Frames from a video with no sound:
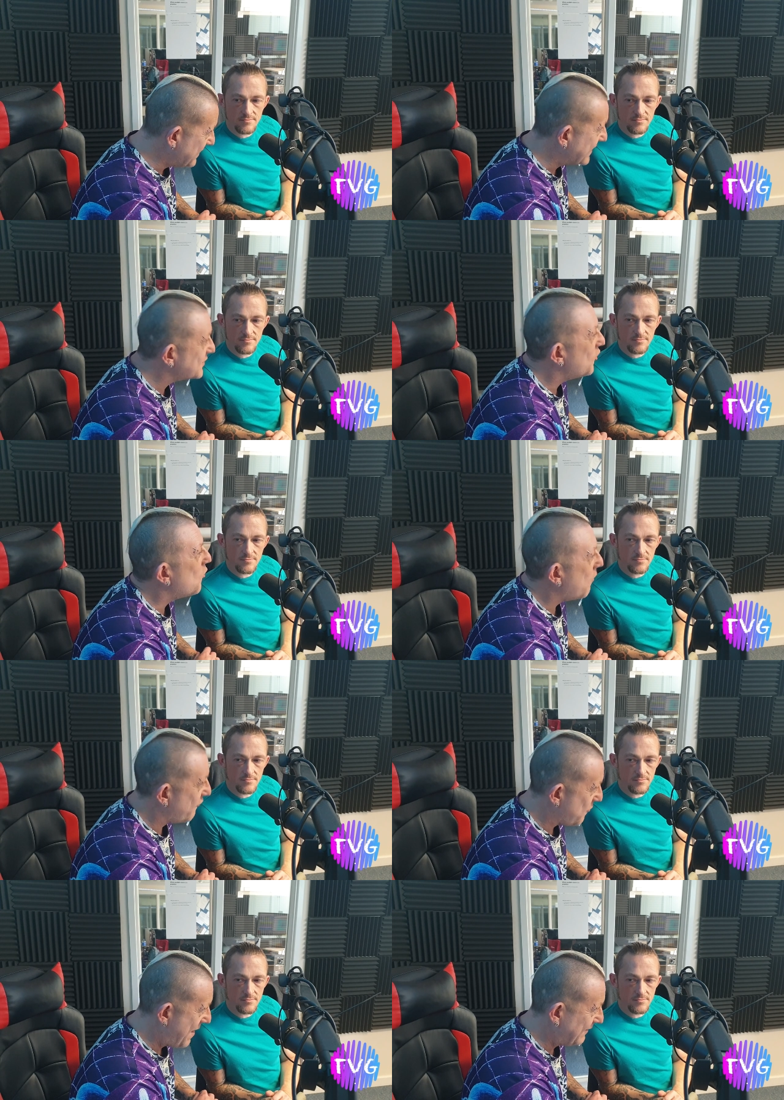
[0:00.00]
Speaker 1: Tesco, one
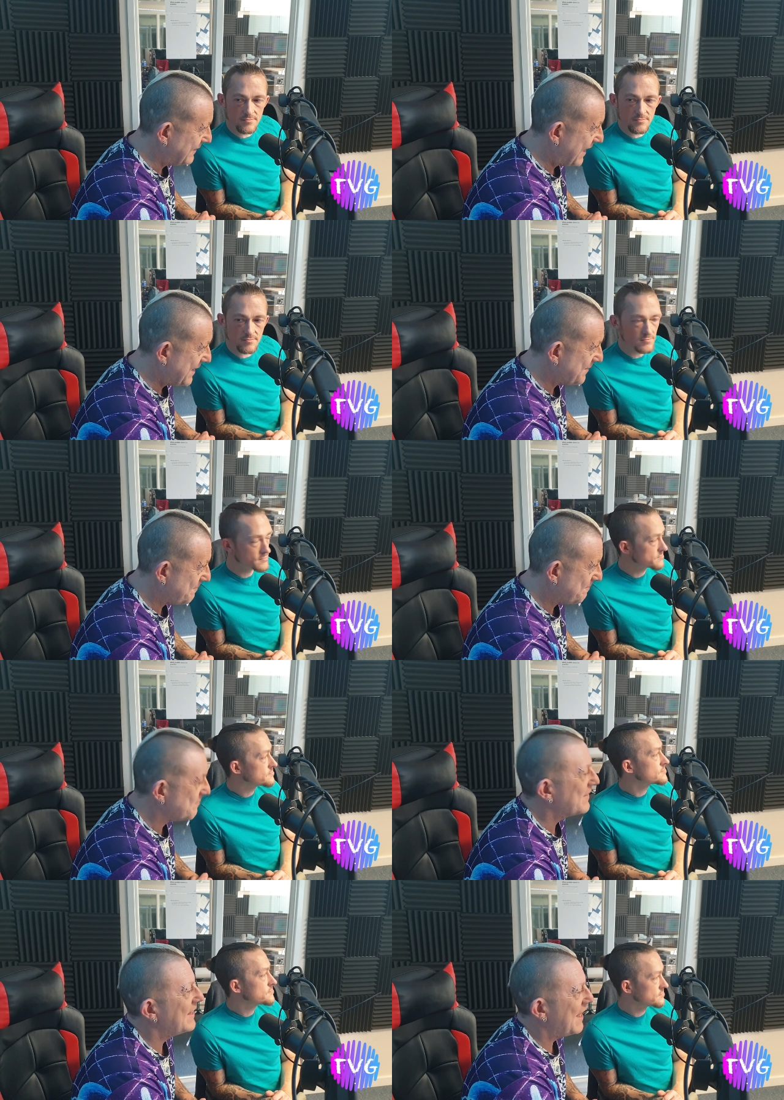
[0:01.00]
from Aldi. Right,
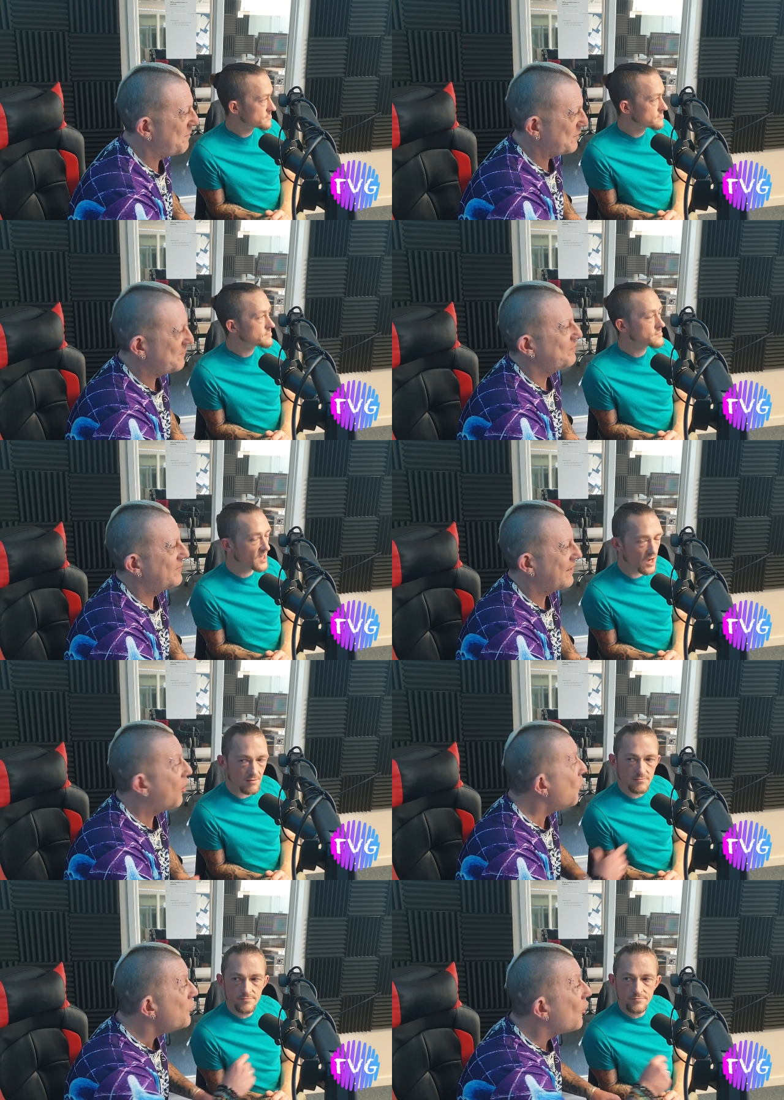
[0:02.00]
yeah. right. Yeah.
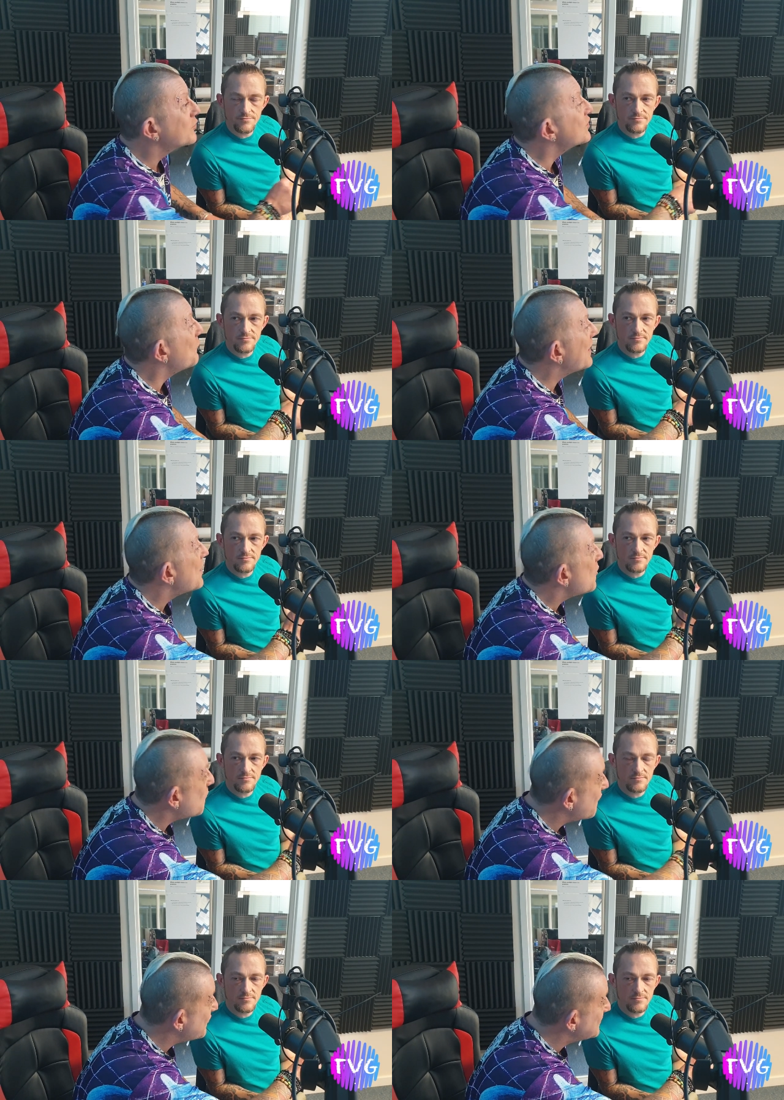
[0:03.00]
Oh no, sorry. One
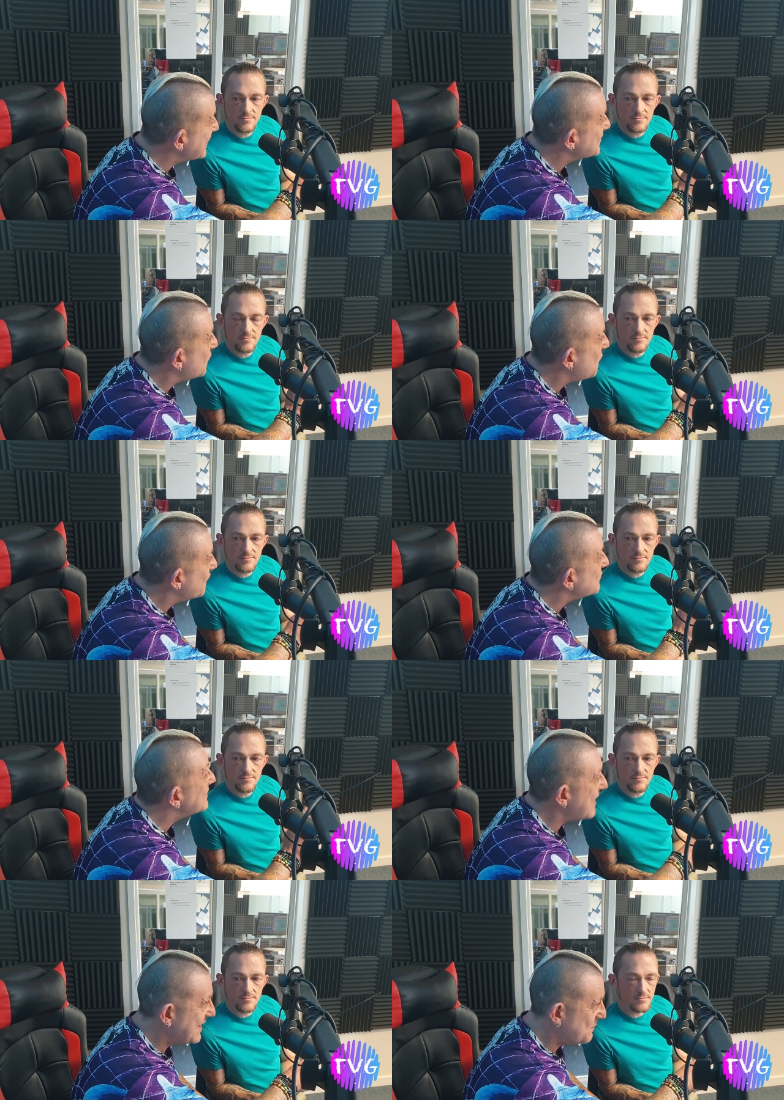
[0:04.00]
from Tesco, one from
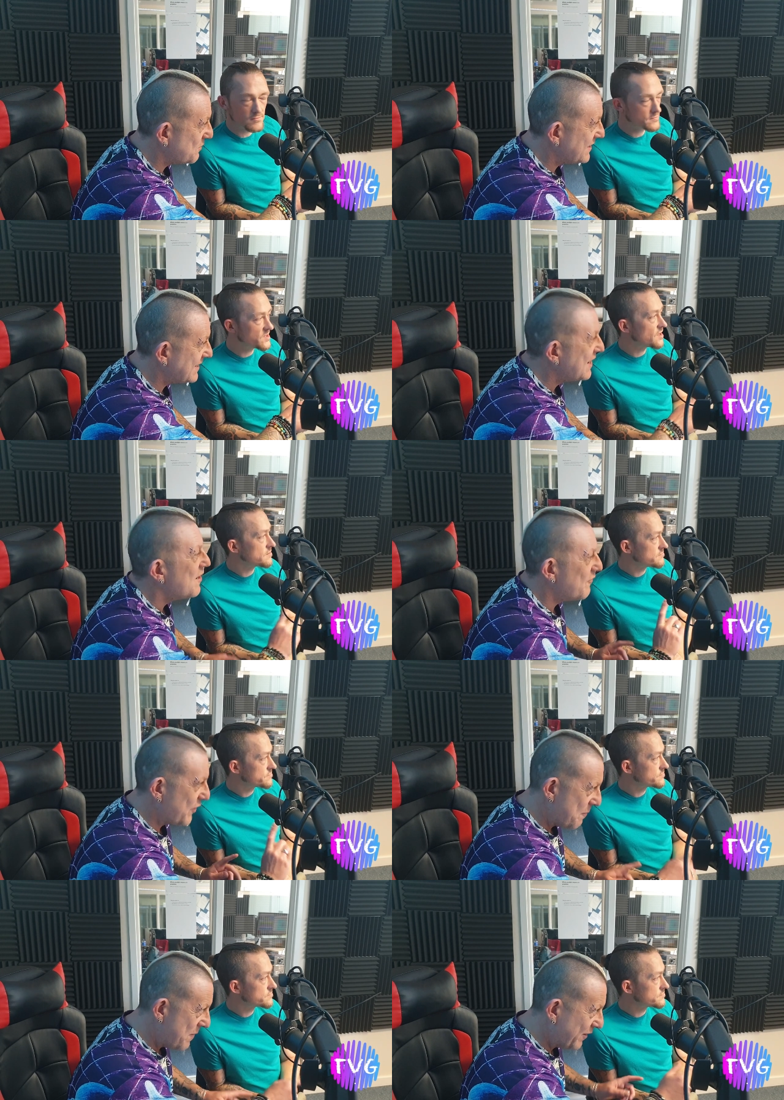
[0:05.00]
Sainsbury's.
Speaker 2: Sainsbury's. For
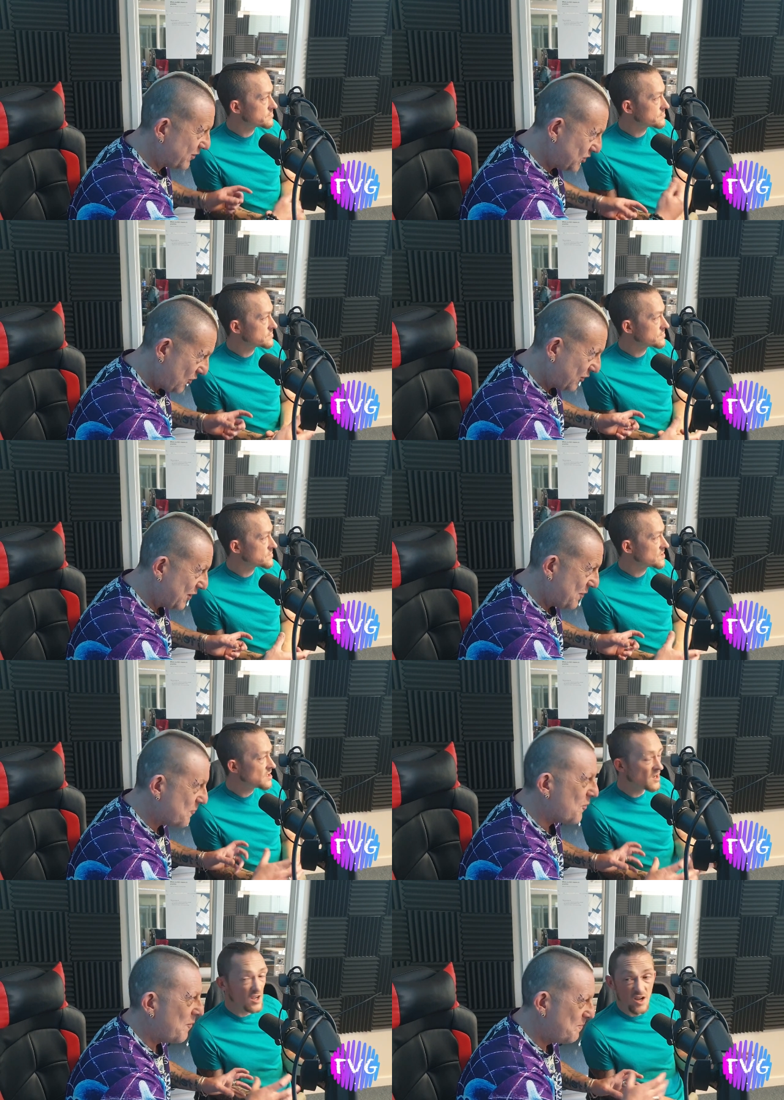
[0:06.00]
the milk chocolate
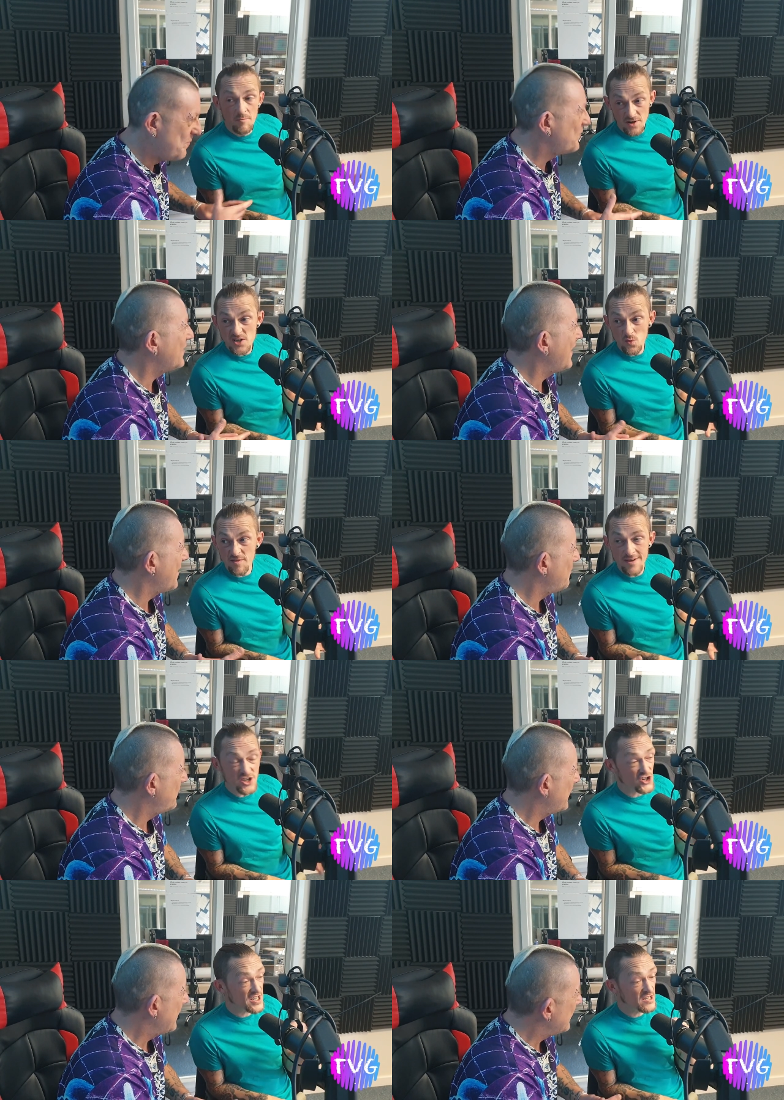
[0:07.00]
one. Yeah. But it's worth yeah.
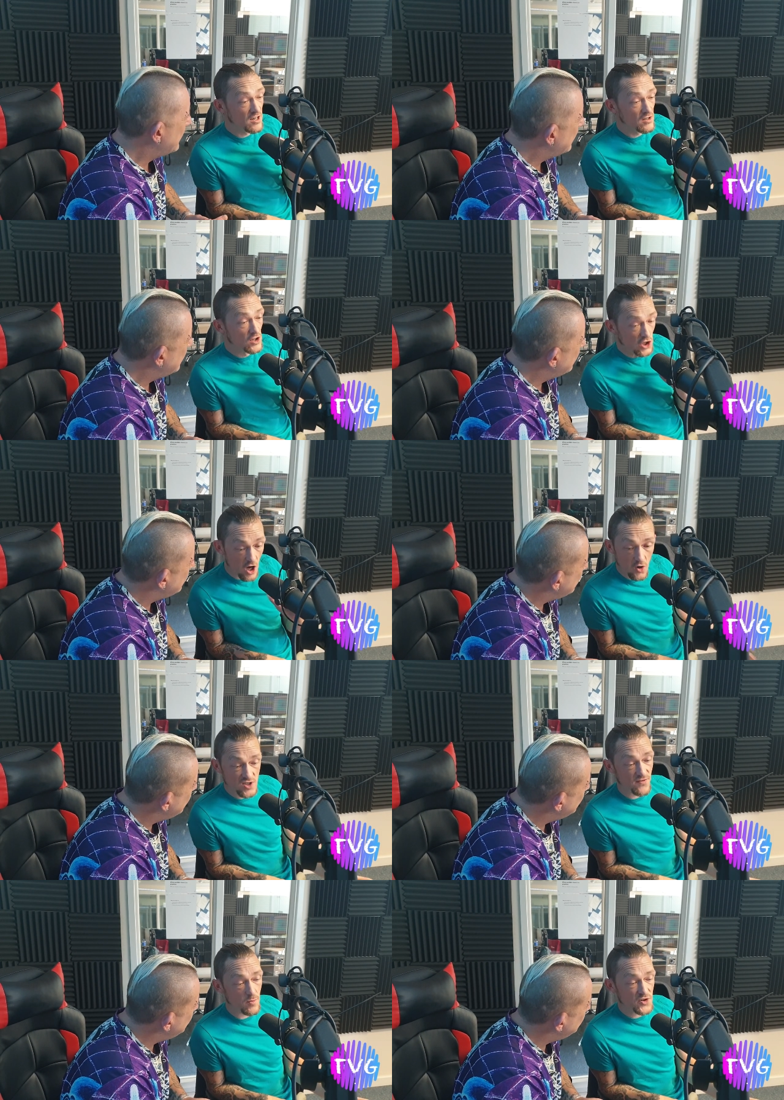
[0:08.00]
mentioning, loads of
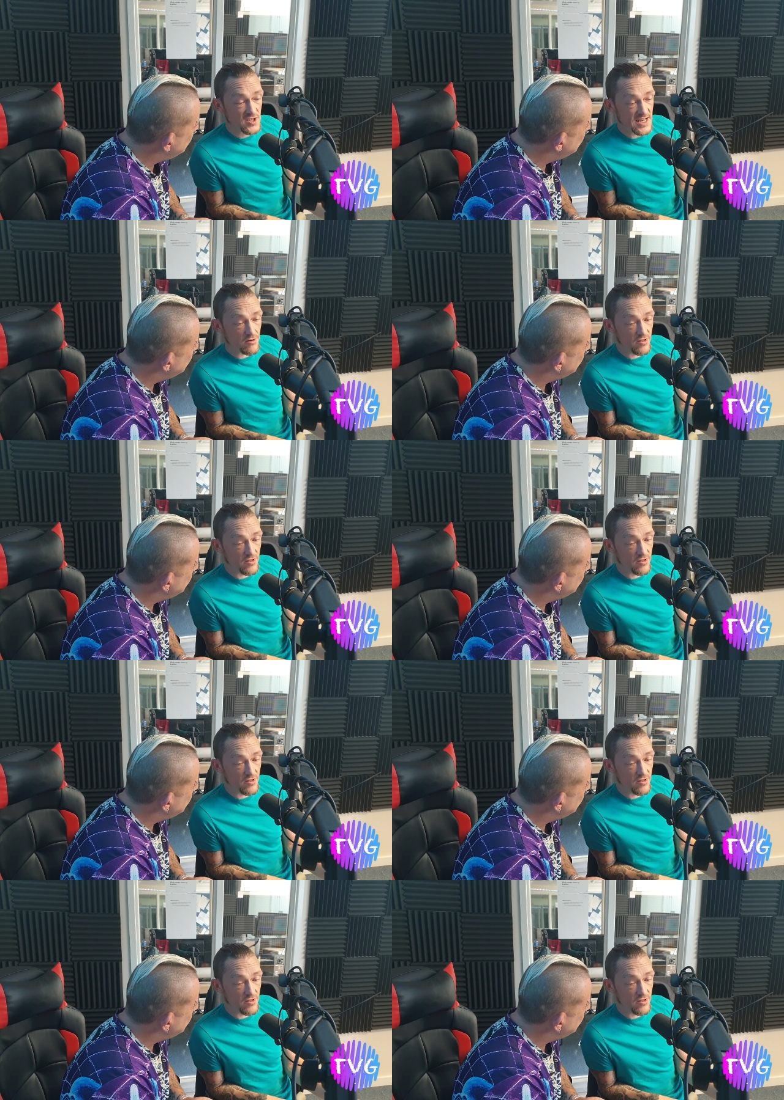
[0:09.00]
options out